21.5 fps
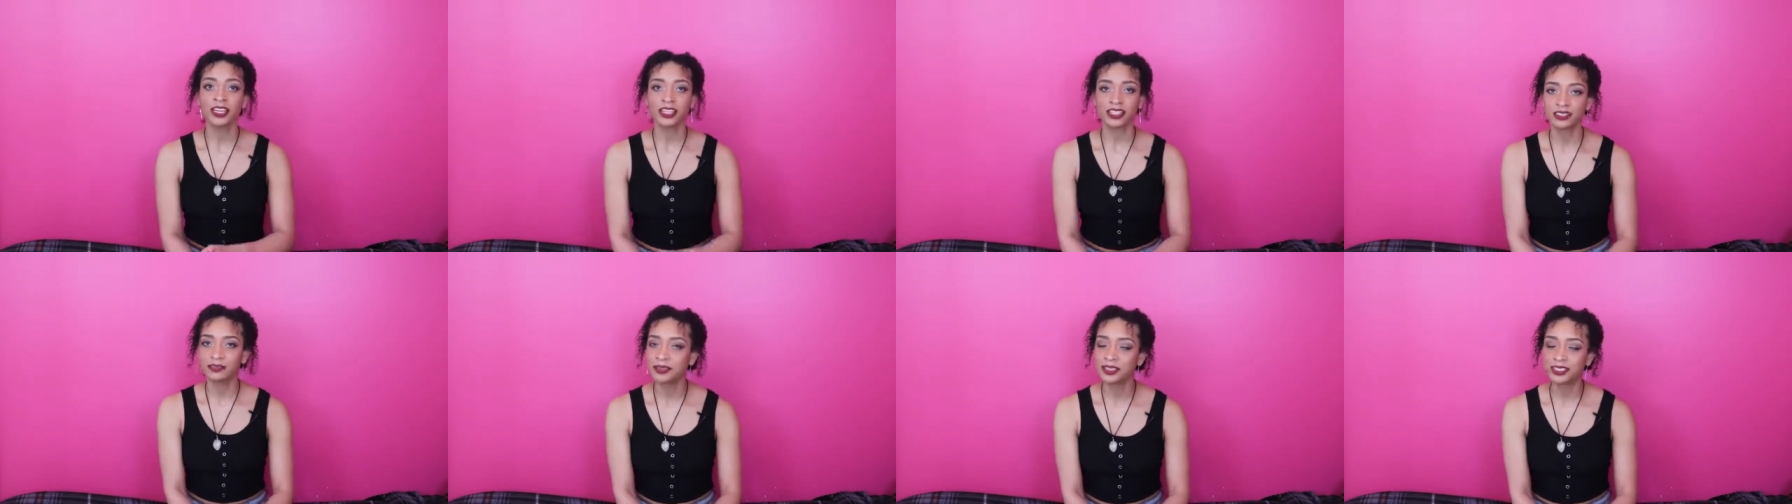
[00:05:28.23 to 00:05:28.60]

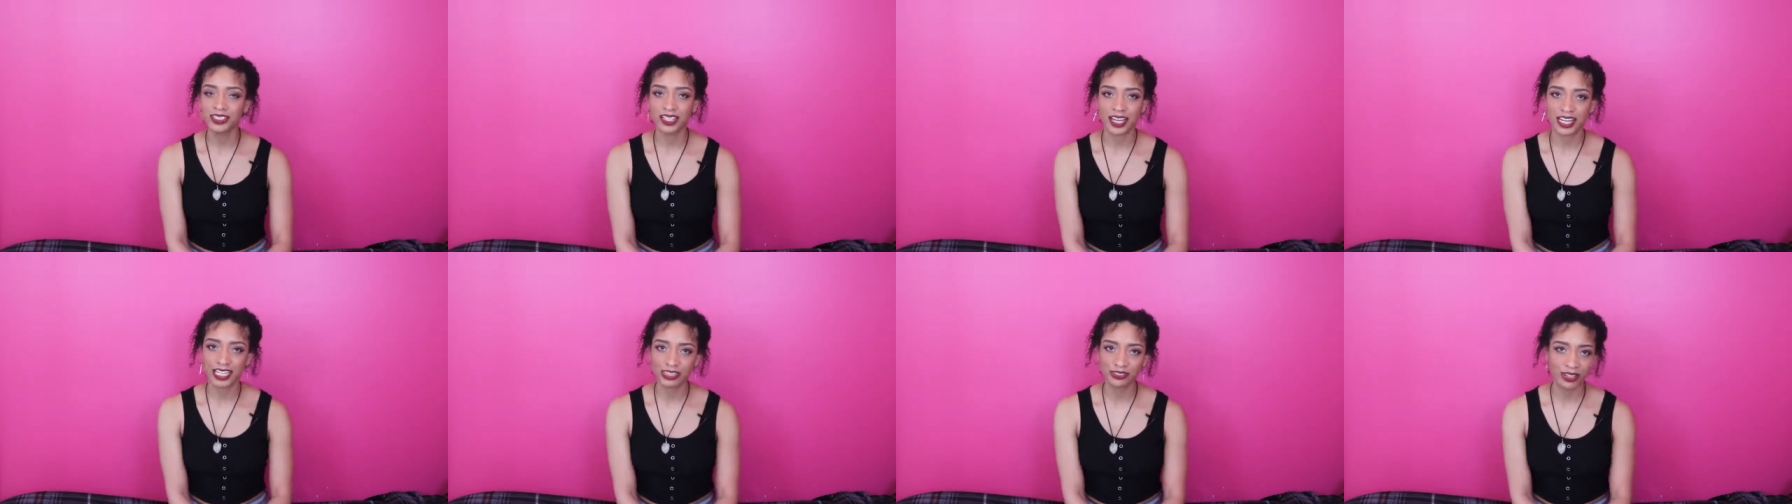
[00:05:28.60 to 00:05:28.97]
There have been
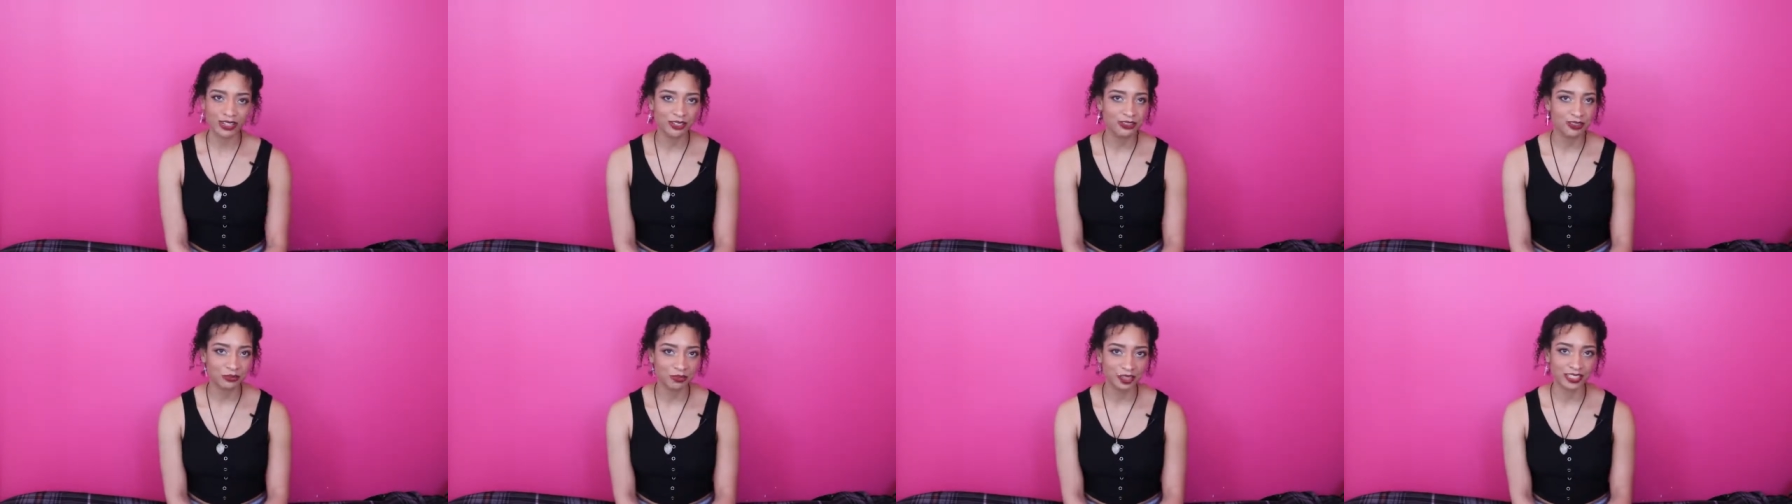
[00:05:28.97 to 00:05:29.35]
times where
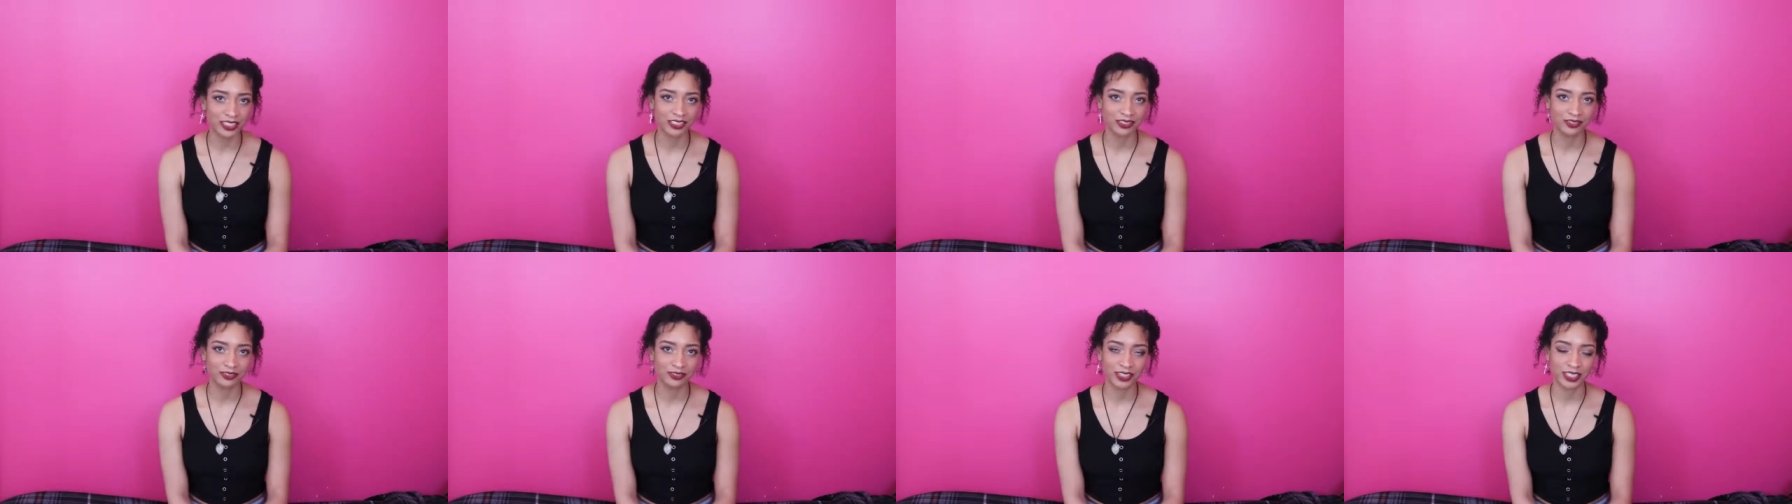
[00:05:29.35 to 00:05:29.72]
I would
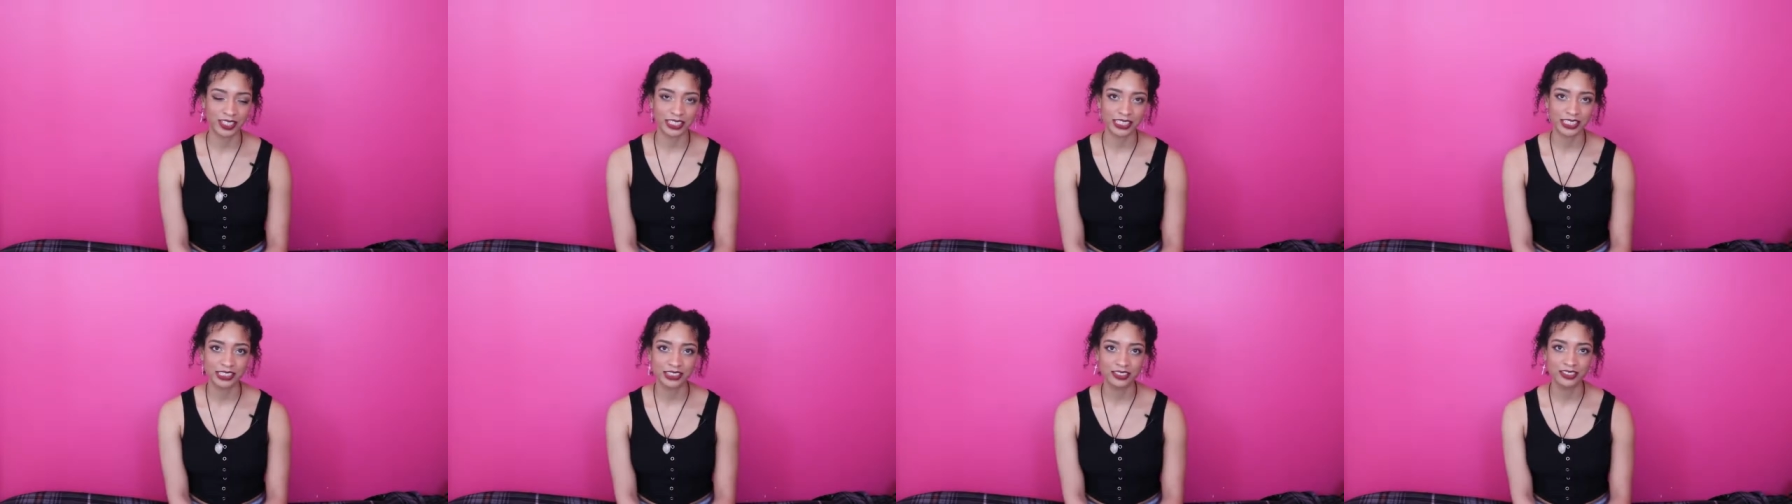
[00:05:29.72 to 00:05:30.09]
watch a
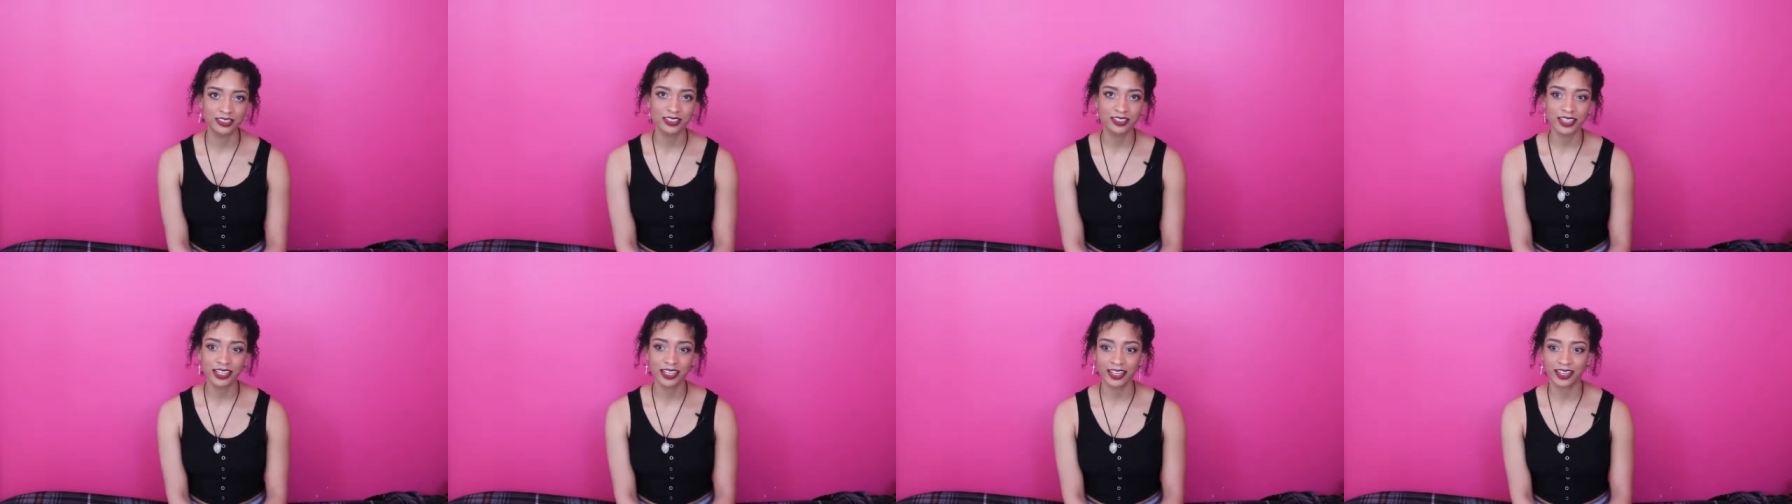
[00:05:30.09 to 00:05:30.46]

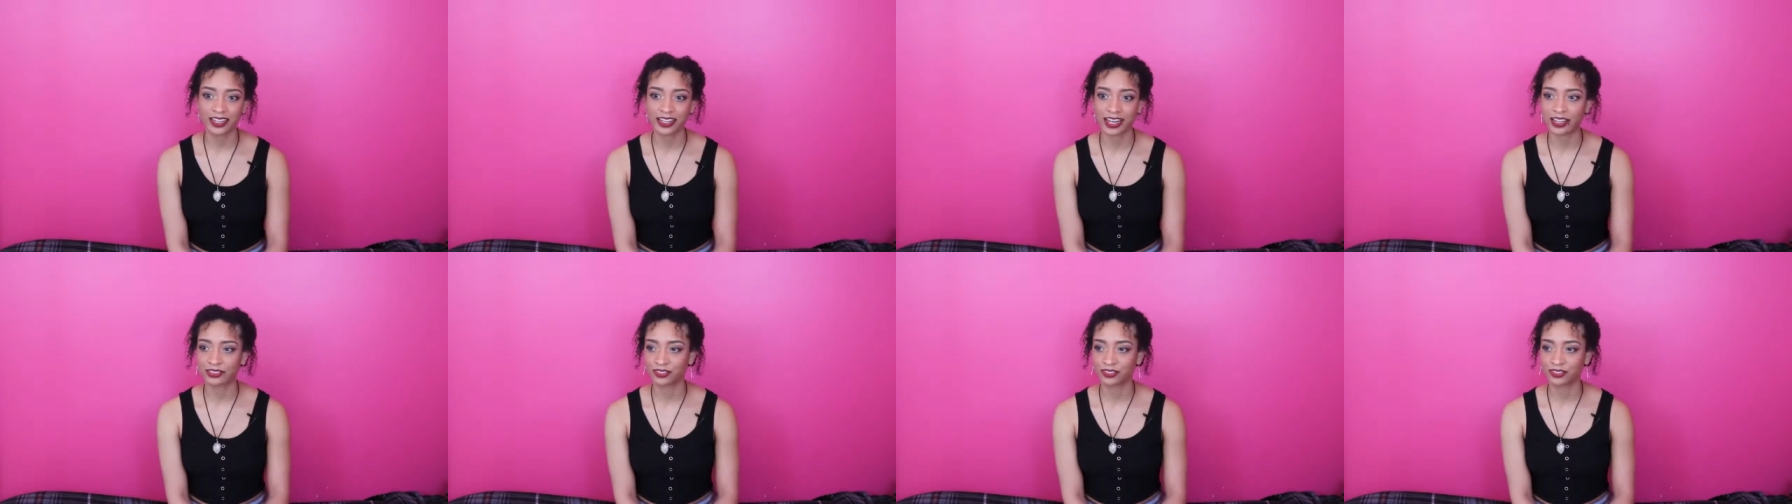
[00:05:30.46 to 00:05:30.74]
video and